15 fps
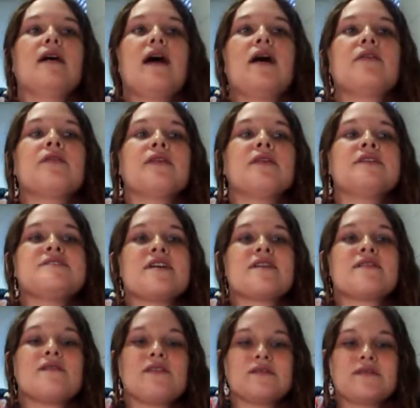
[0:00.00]
Alfred in
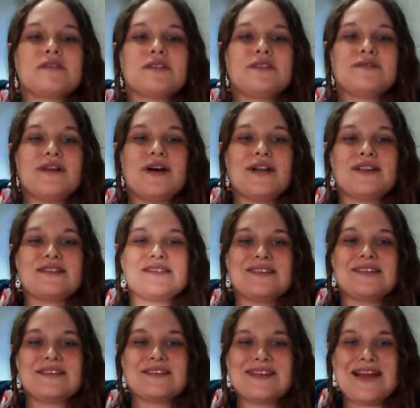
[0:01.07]
general is really fun. It's
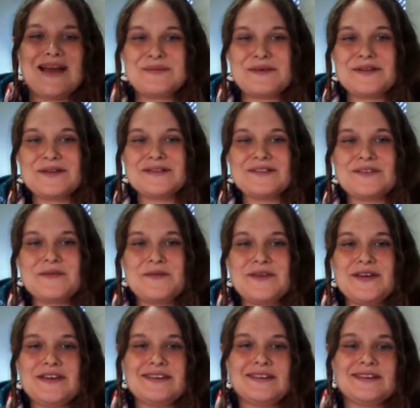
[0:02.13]
it's time
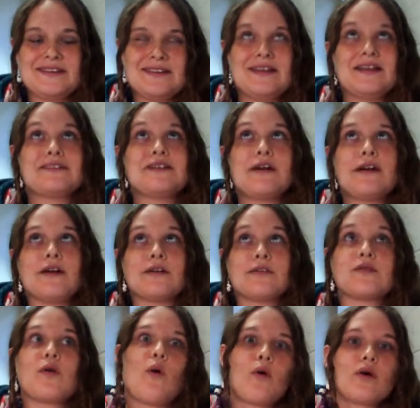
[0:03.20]
consuming and it's hard
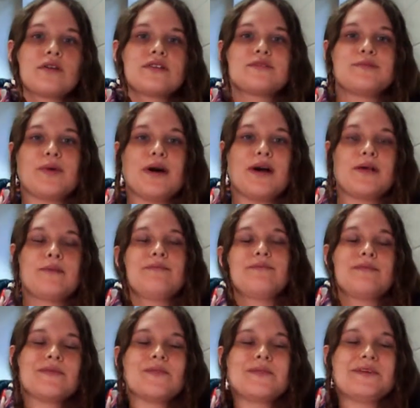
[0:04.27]
of course, but
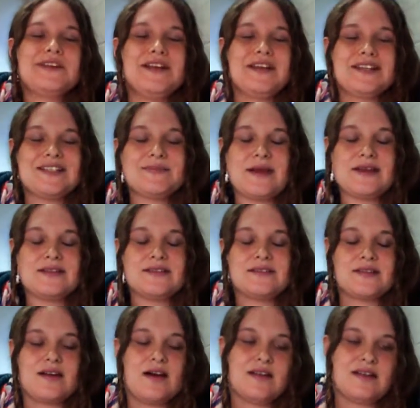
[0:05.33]
what do you expect?
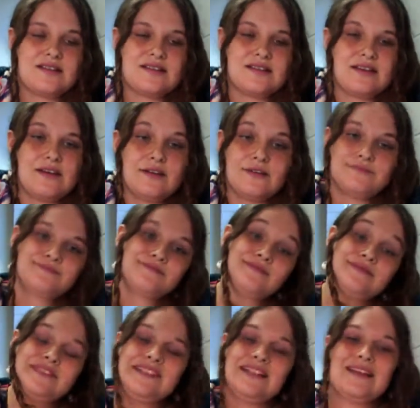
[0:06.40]
It's college, so
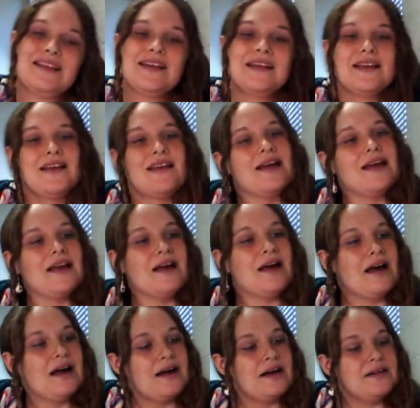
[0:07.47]

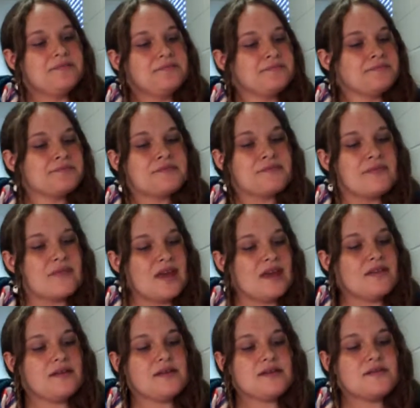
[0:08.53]
um I
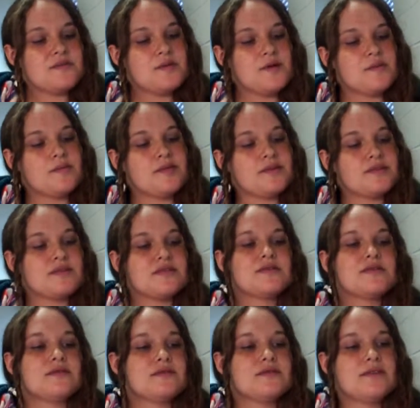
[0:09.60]
think that's pretty much
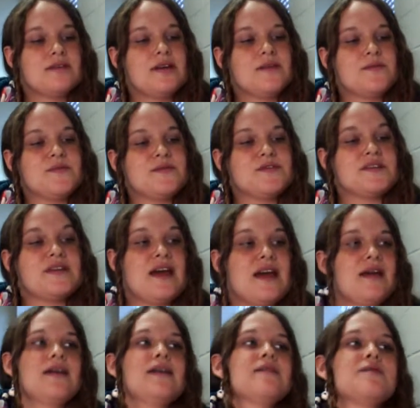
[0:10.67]
it for
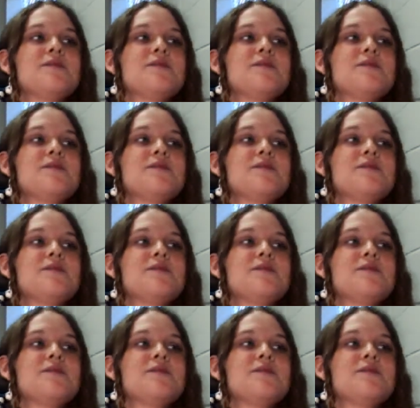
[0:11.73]
today.